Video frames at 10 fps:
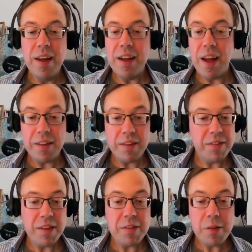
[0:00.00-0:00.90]

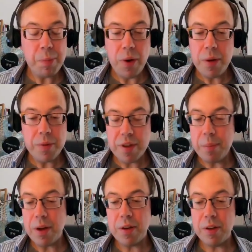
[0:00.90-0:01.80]
this point was
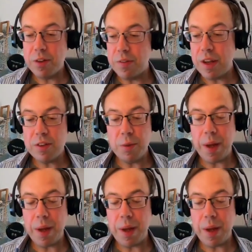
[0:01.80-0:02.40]
somehow controversial